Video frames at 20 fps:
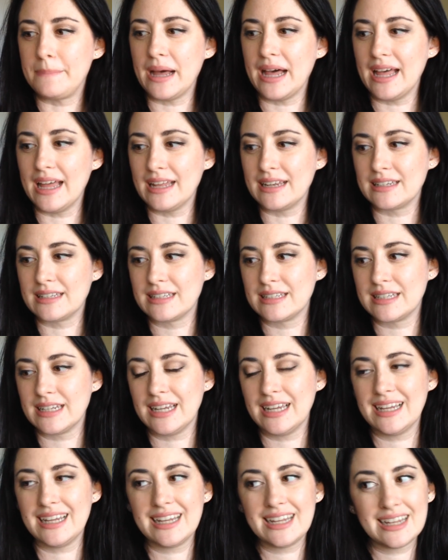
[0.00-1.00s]
but
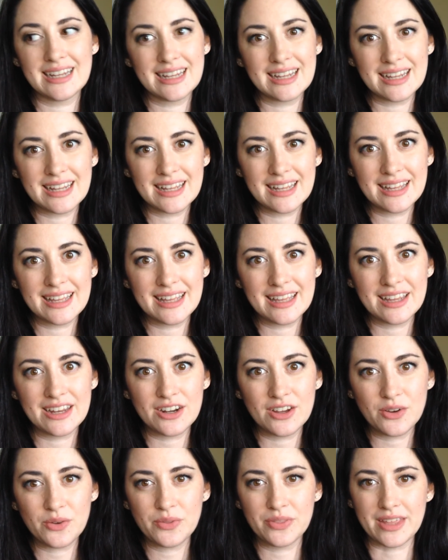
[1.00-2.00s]

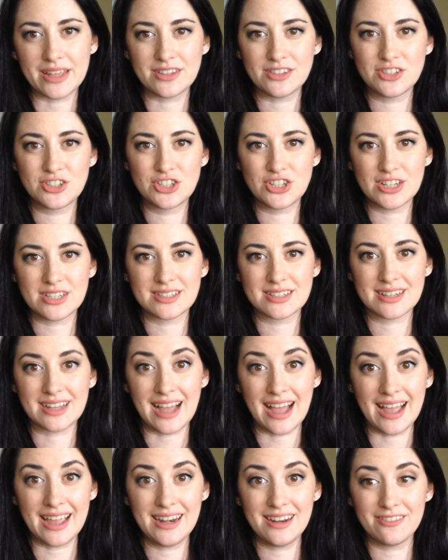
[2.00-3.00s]
you know, that's just
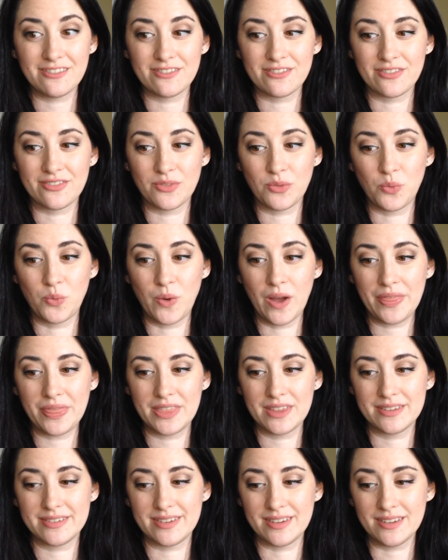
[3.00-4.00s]
kind of
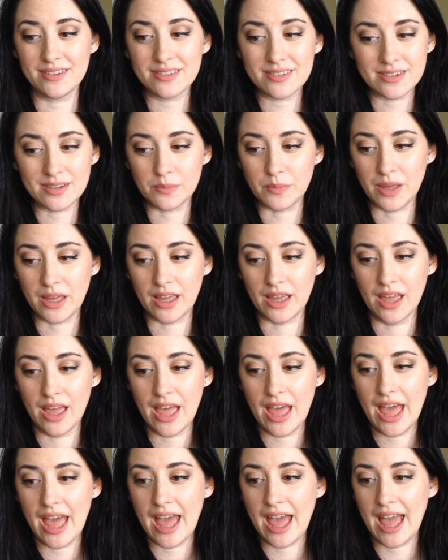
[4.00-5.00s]
what this is to me.
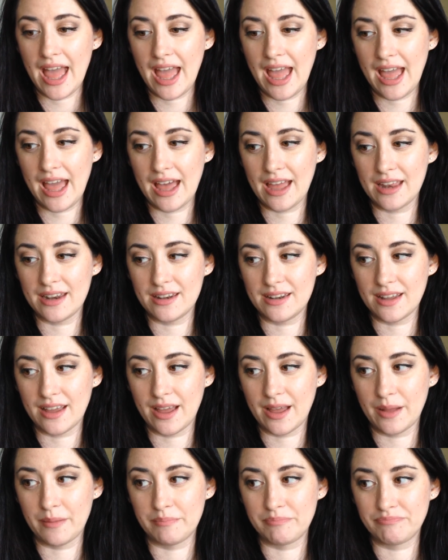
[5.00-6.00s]

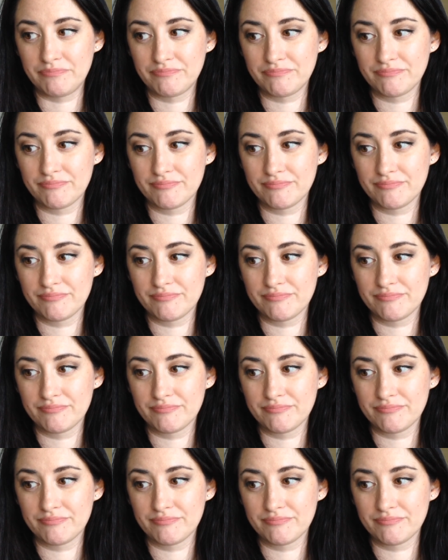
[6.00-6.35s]
And